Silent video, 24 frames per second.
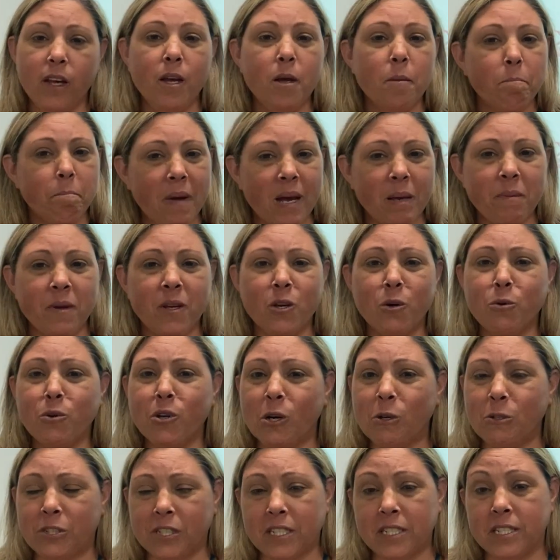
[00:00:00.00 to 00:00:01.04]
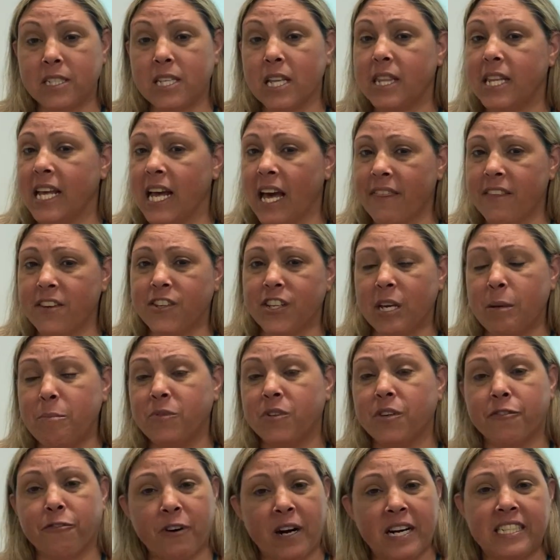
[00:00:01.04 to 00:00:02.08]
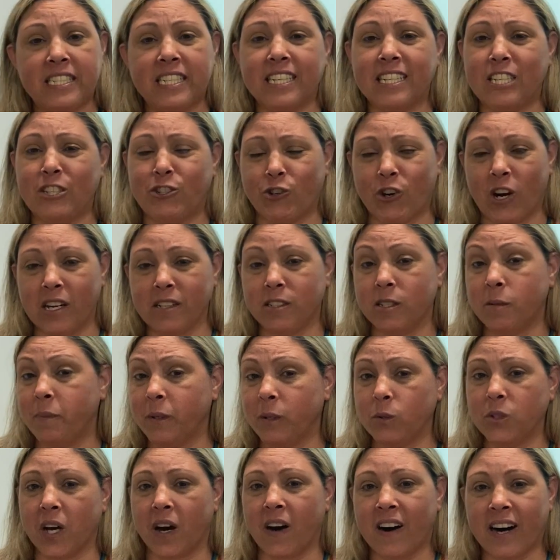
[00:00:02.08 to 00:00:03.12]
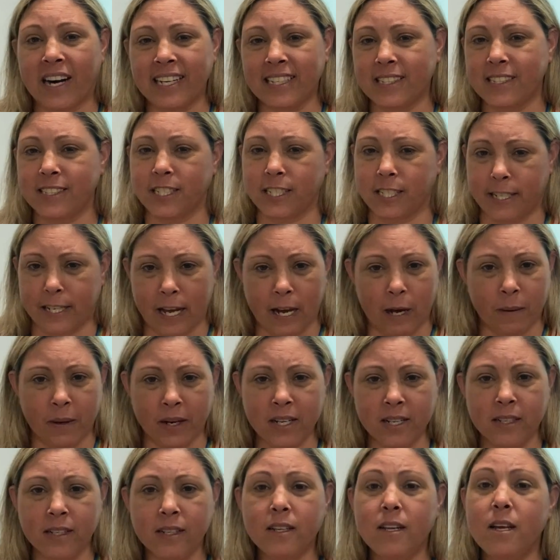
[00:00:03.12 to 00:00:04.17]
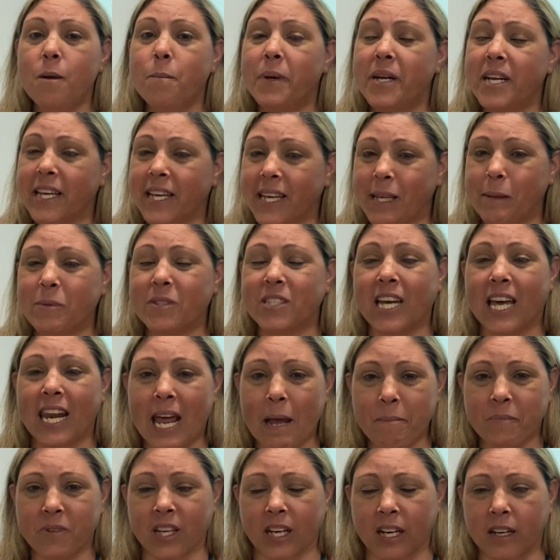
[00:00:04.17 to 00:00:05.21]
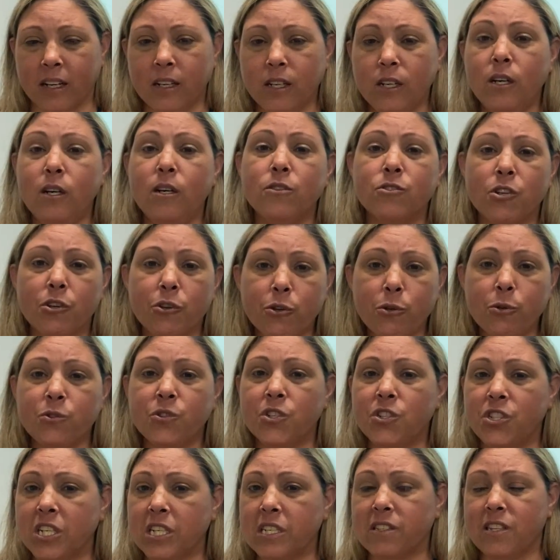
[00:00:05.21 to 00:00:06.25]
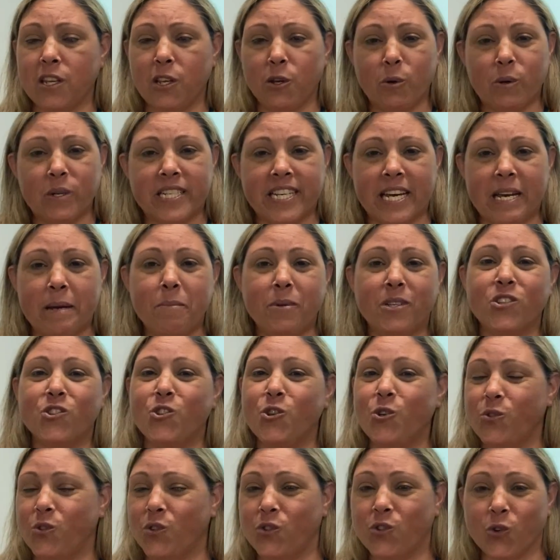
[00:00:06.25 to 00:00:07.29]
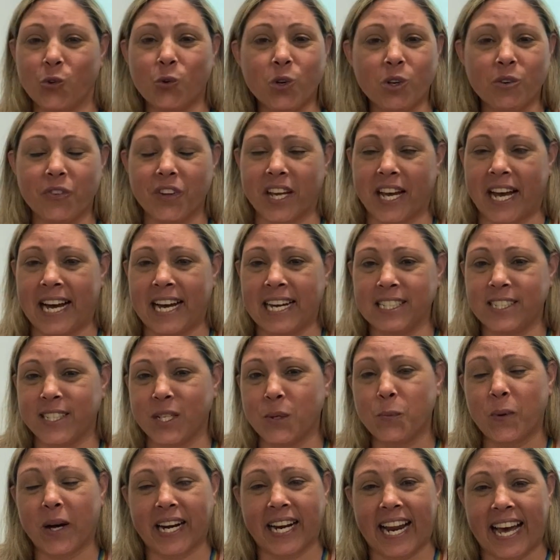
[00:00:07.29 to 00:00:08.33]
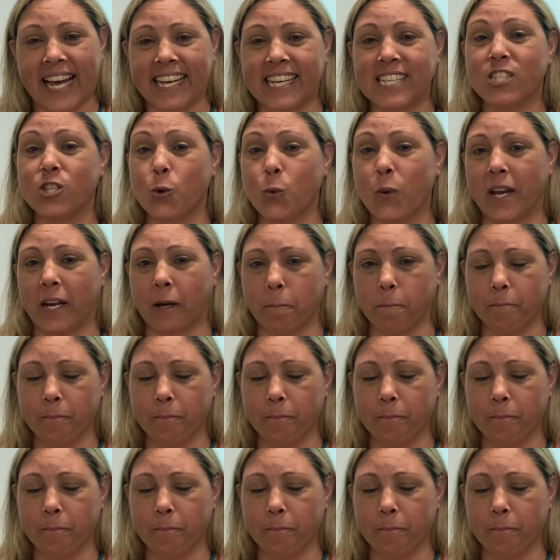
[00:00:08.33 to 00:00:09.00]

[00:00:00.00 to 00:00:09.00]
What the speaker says: Maybe you'll notice that the other teams are frantically trying to build the highest tower, but it keeps collapsing, so you suggest that your team just uses all of the cards in one layer to win.